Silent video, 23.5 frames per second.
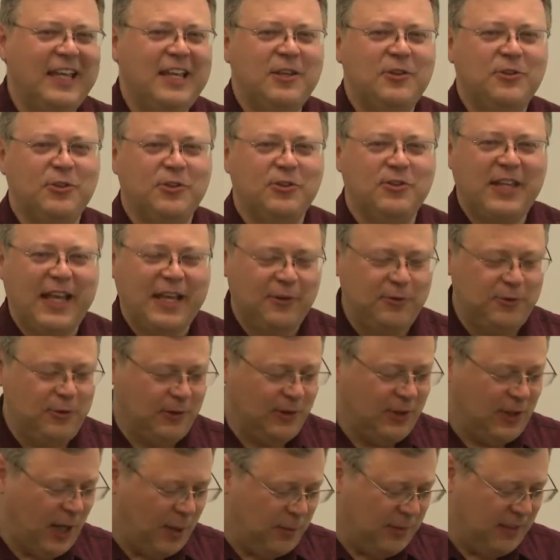so thanks for
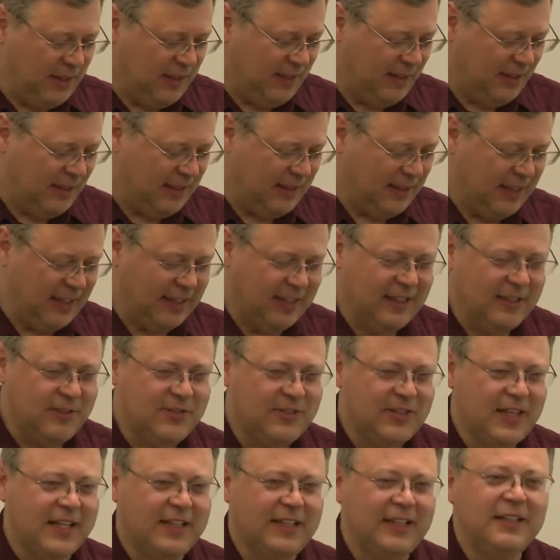coming and
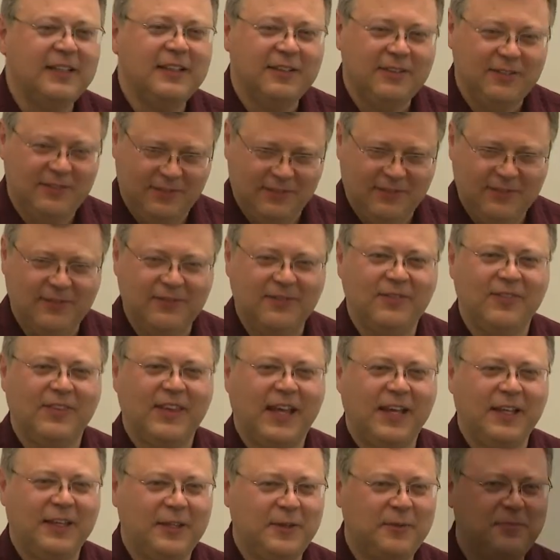listening.
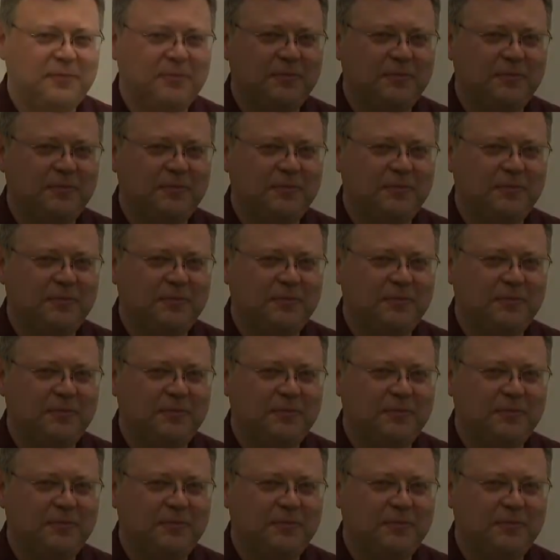Thank you.